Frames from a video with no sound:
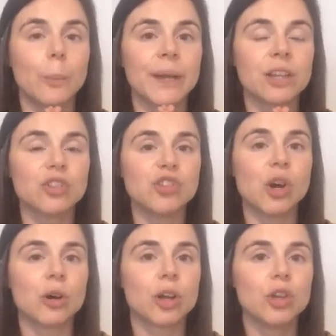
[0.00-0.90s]
We're going to
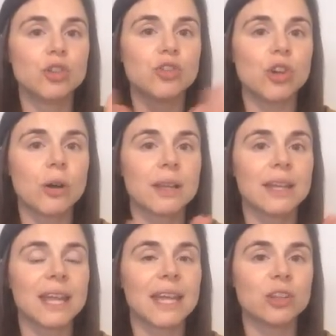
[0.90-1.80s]
jog,
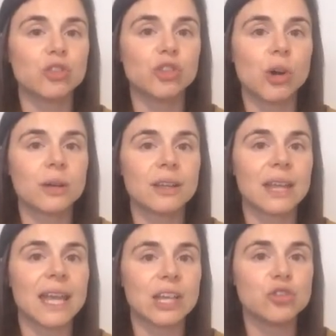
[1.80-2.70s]
jogging,
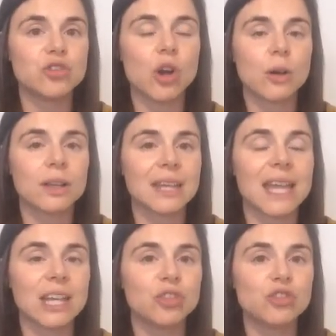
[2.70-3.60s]
jogging,
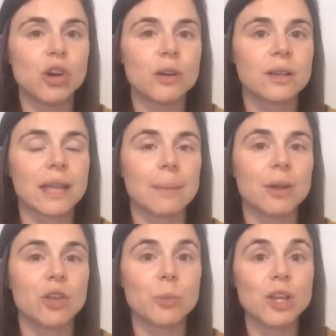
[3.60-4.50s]
jogging, jogging,
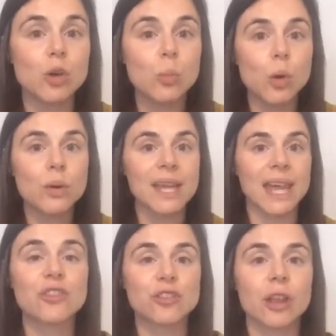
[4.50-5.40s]
because when you're
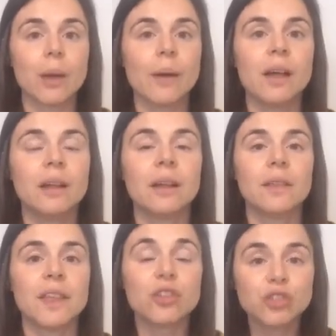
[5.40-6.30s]
walking, it's slower
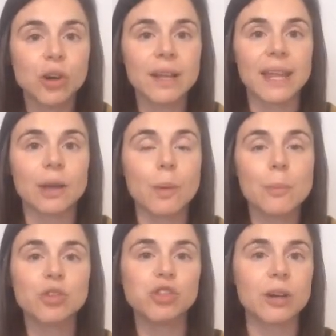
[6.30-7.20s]
than jogging.
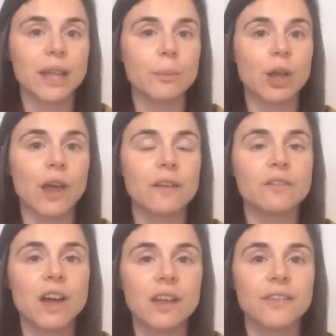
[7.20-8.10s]
When we're jogging, we're going
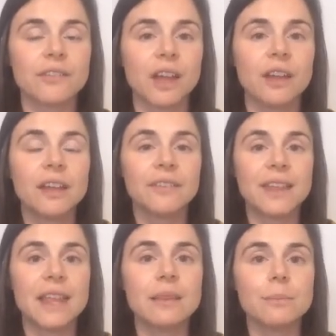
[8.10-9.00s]
faster.
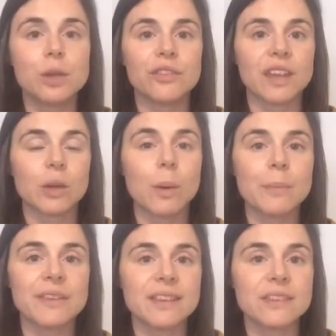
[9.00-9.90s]
So in the music,
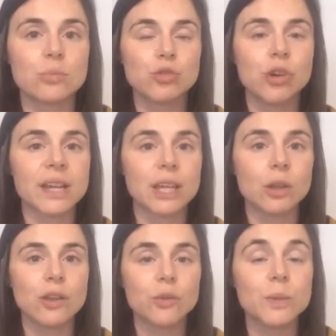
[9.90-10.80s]
when we see some
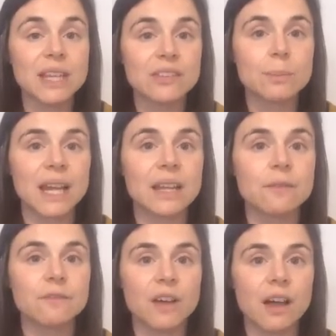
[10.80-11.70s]
jogging notes, we need to play
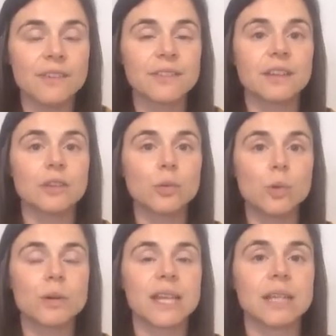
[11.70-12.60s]
them faster than the
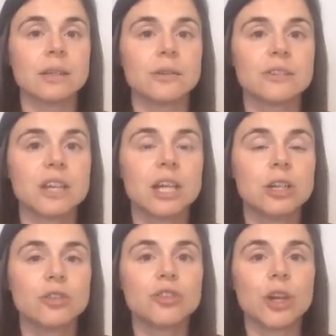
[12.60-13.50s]
walking notes.
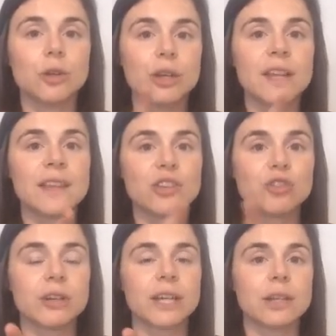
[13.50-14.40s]
So look at these
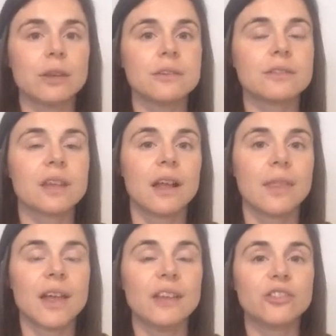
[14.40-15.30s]
jogging notes
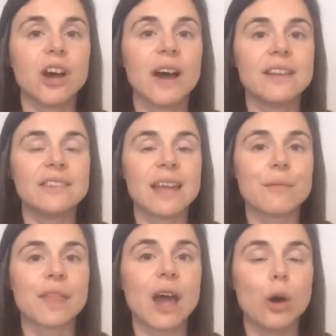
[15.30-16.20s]
that are tied
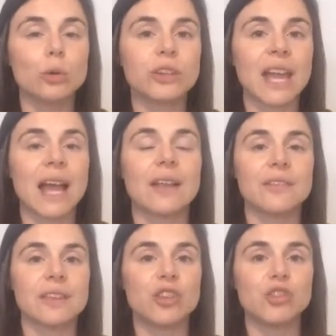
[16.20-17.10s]
together. They're holding
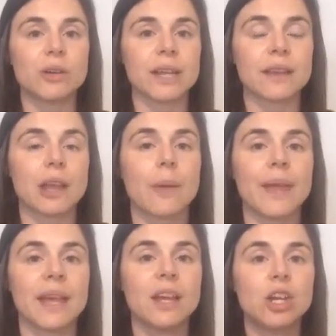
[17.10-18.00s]
hands and they're jogging. They're
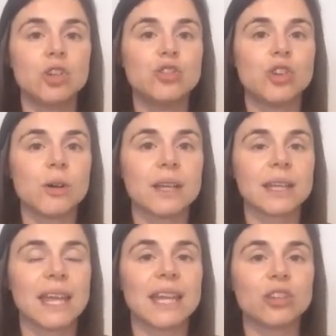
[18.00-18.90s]
going
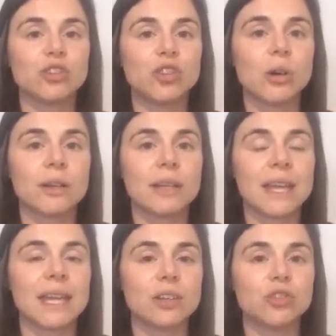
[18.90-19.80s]
jogging,
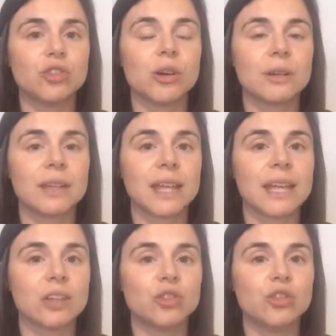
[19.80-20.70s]
jogging,
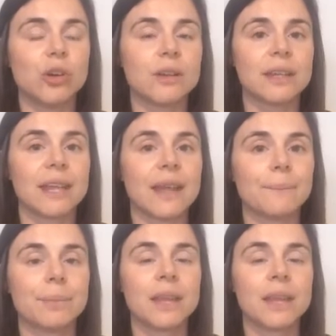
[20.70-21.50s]
jogging, jogging.